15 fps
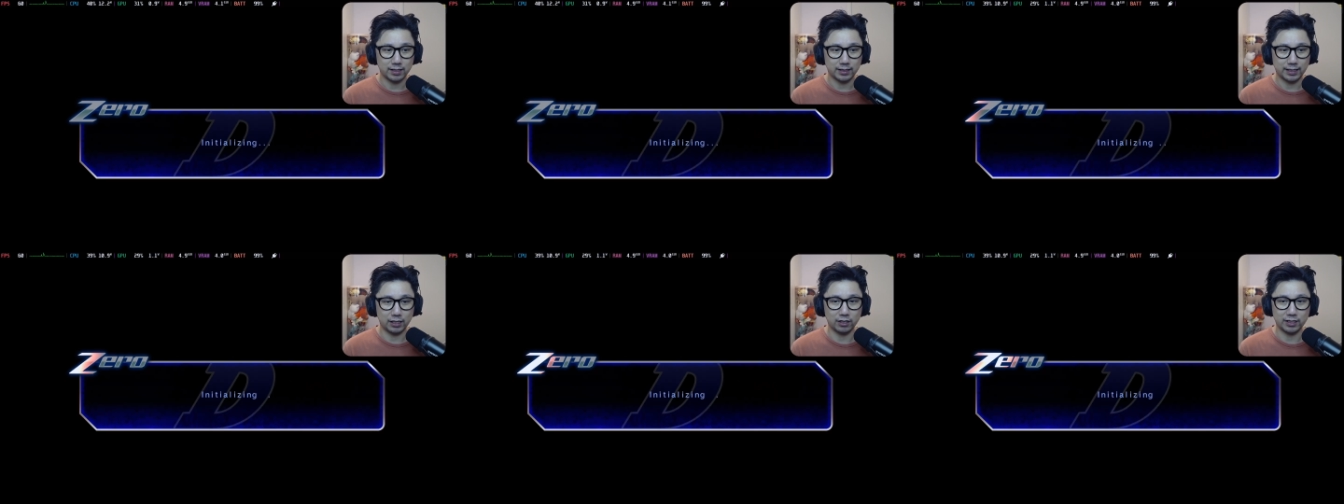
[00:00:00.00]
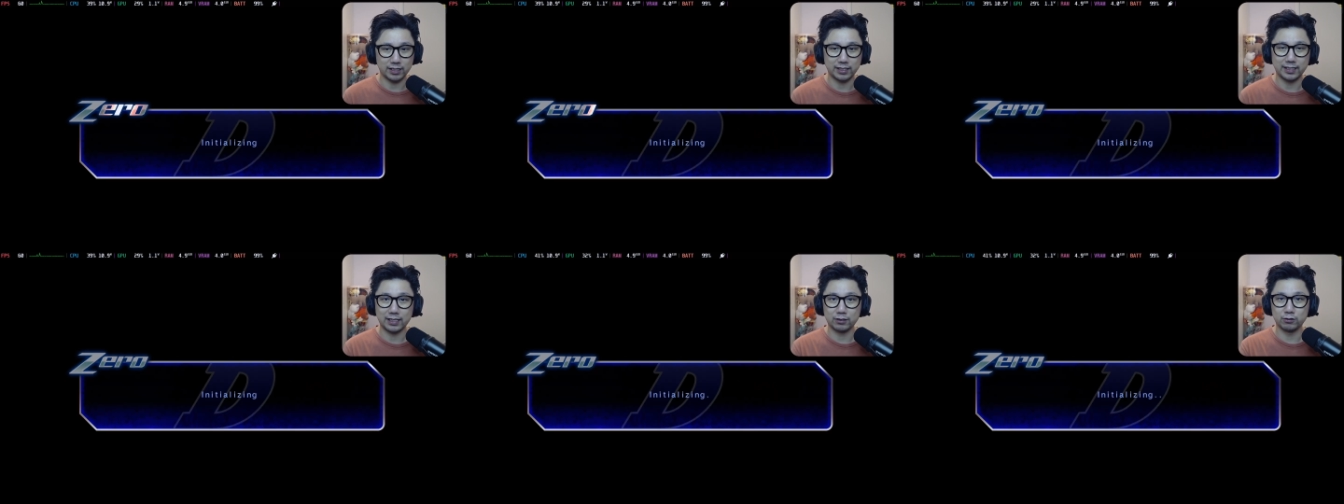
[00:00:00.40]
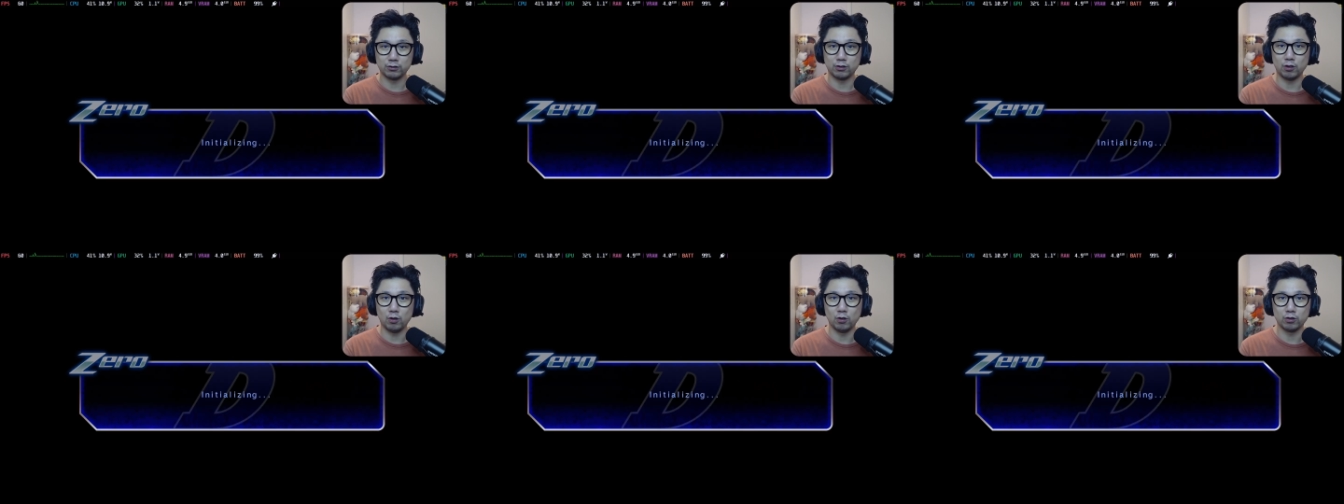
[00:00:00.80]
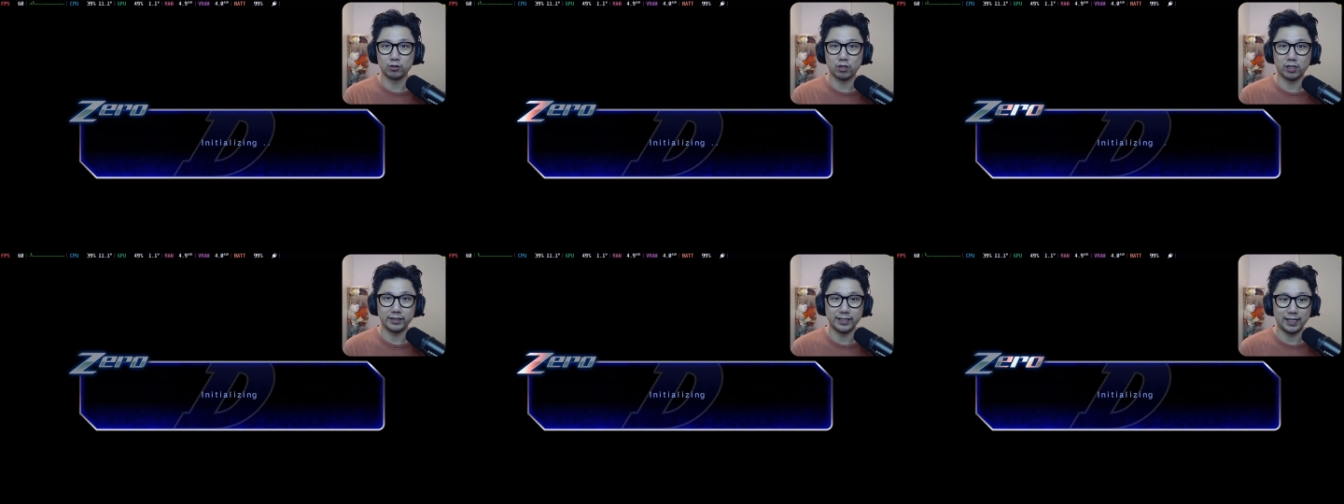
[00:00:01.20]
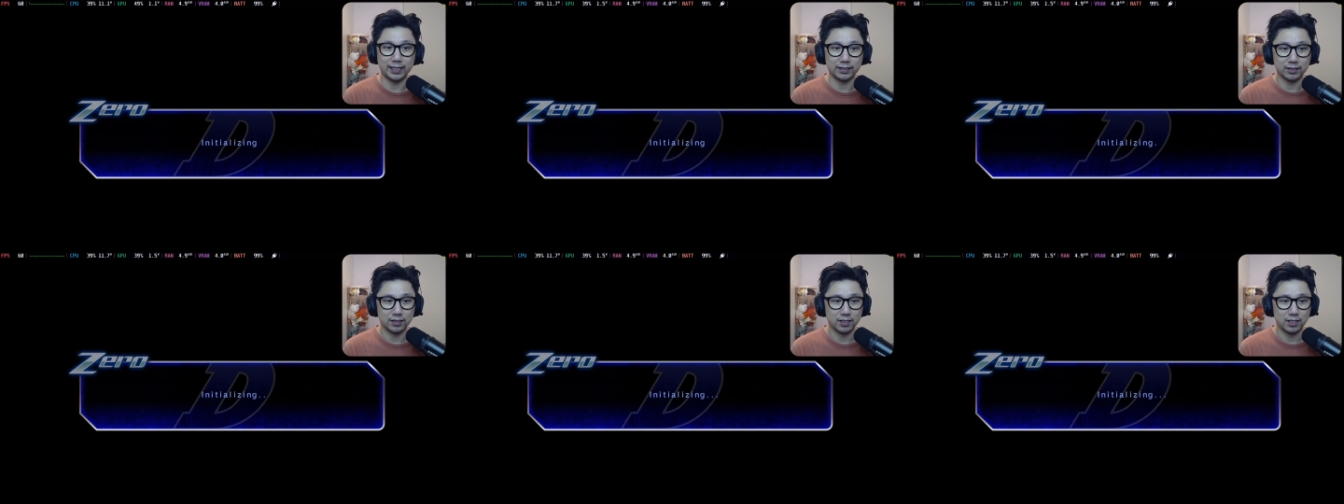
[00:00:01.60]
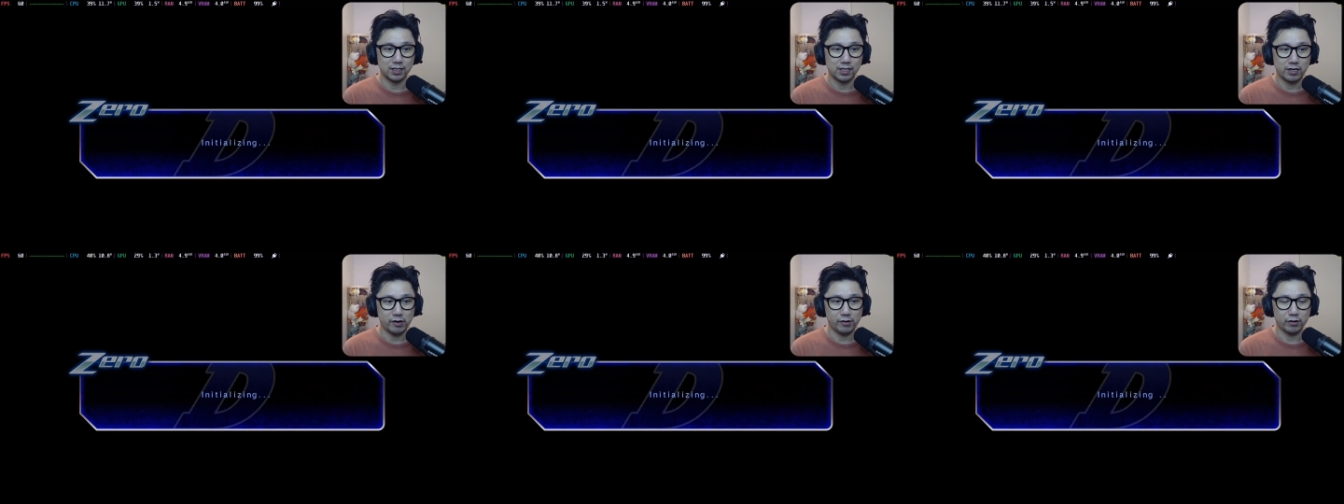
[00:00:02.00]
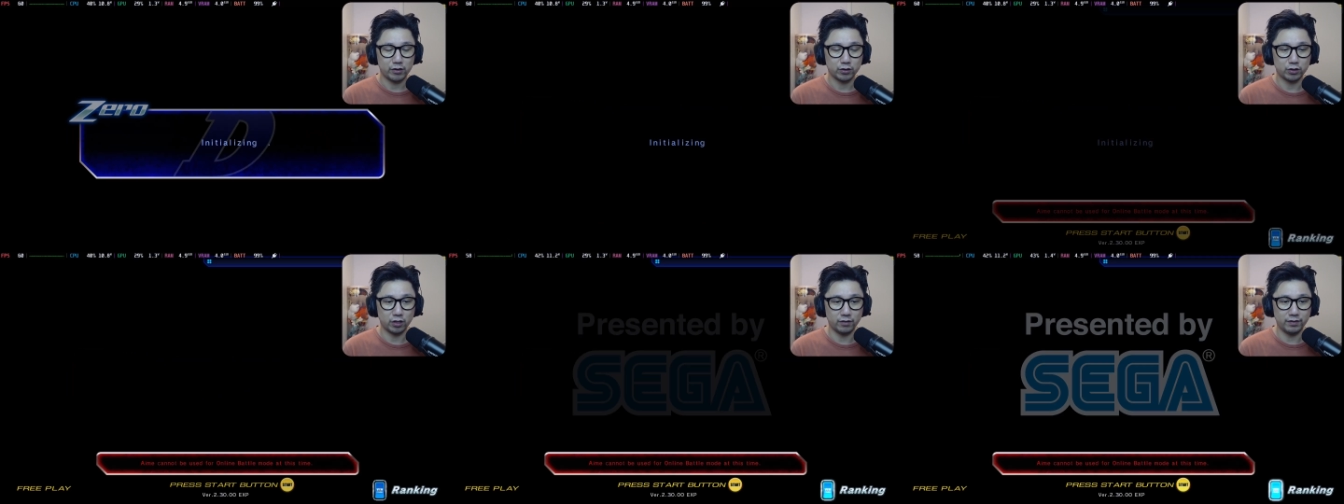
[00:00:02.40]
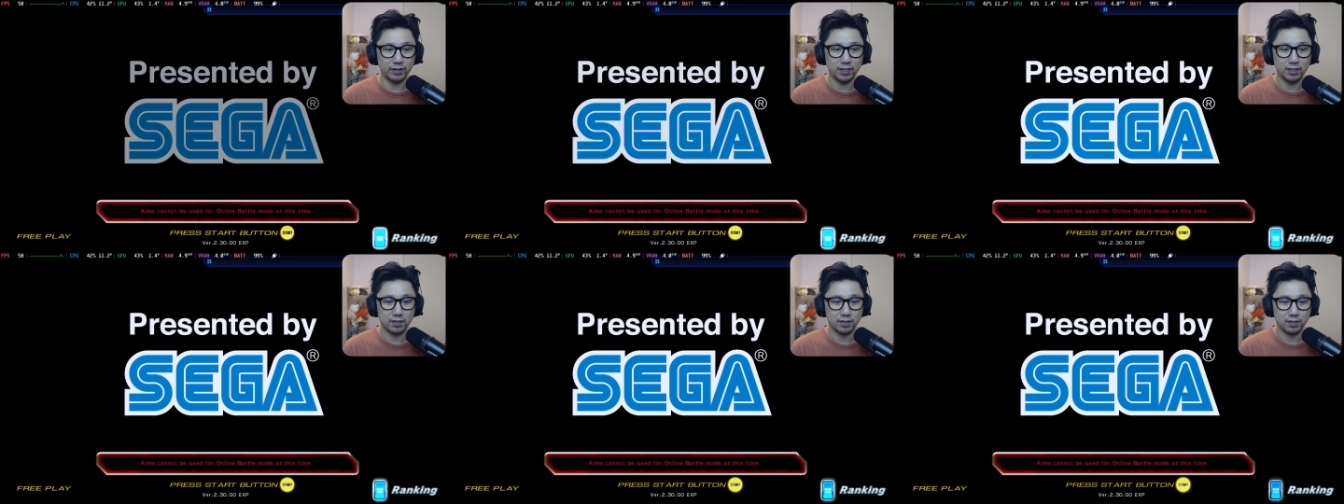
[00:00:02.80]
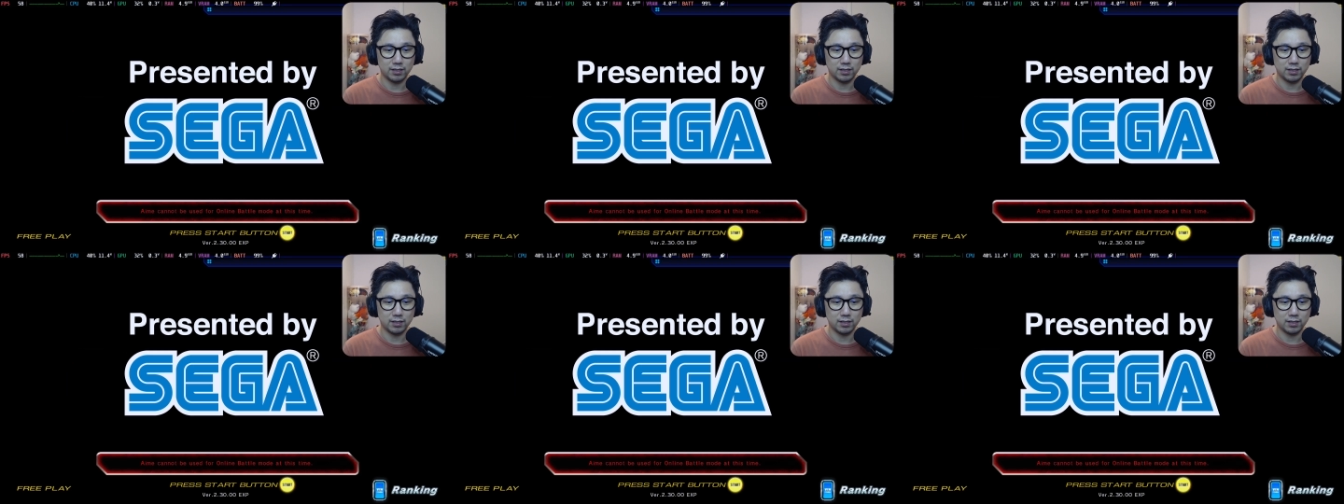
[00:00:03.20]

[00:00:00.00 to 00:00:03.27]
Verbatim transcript: Cannot connect to the all.NET server.